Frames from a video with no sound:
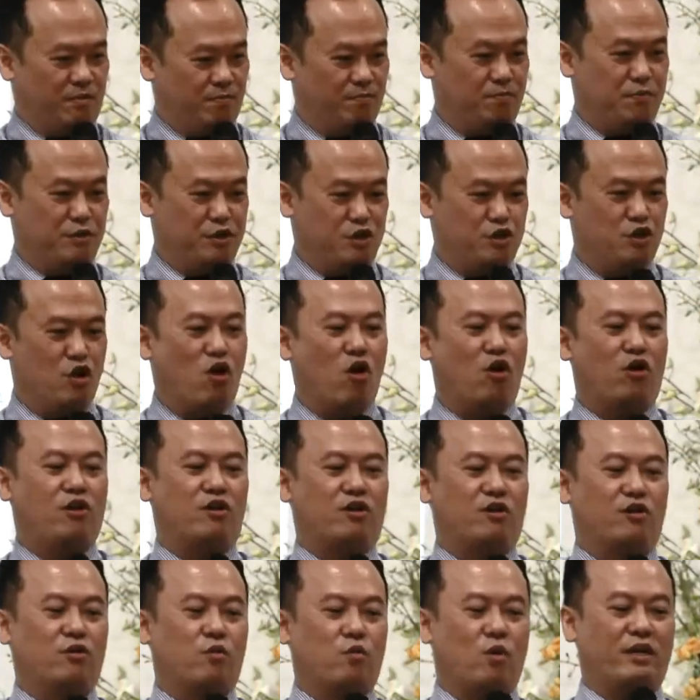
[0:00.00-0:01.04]

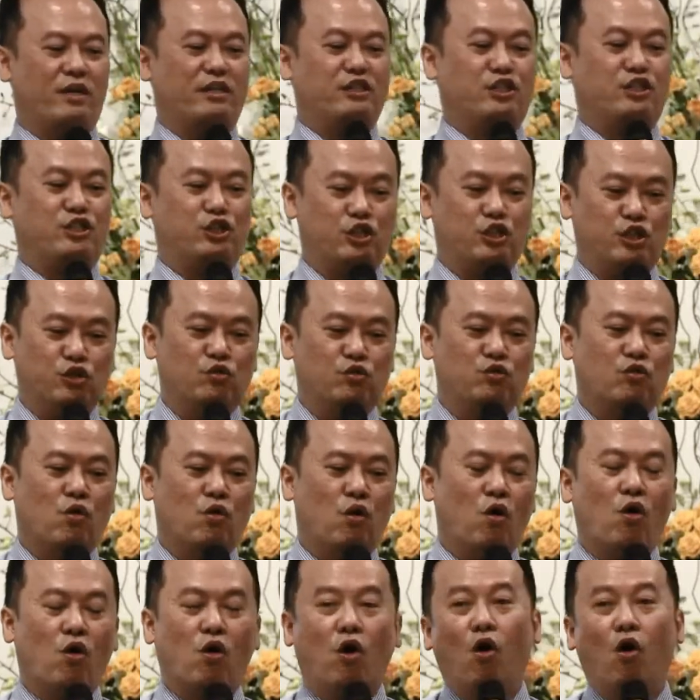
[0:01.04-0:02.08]
beyond what is due
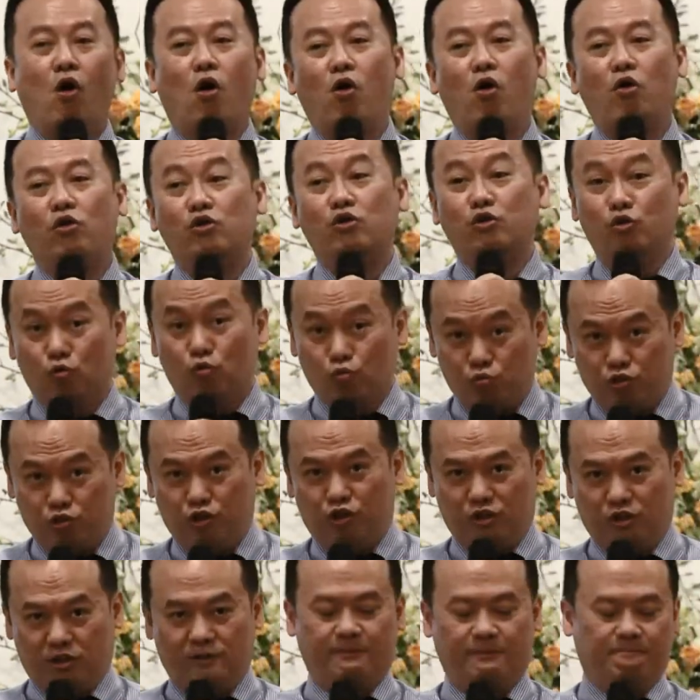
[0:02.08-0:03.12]
or
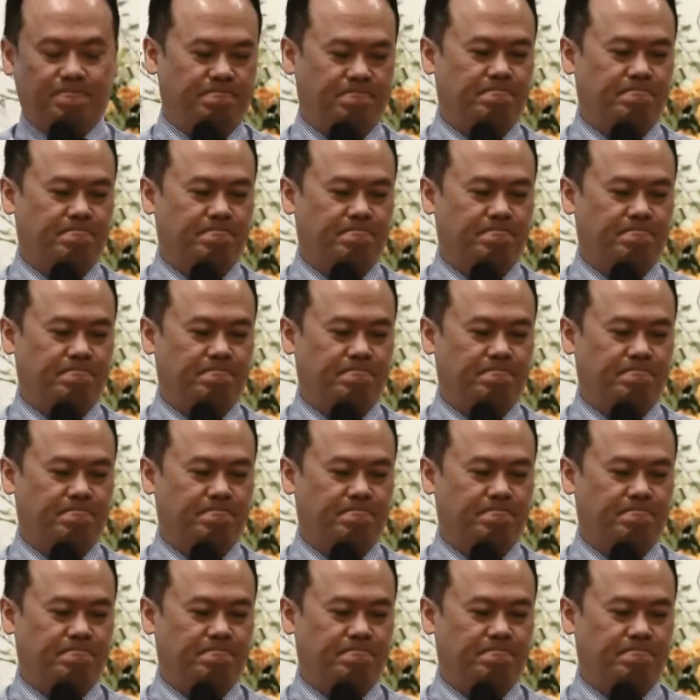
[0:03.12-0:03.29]
usual.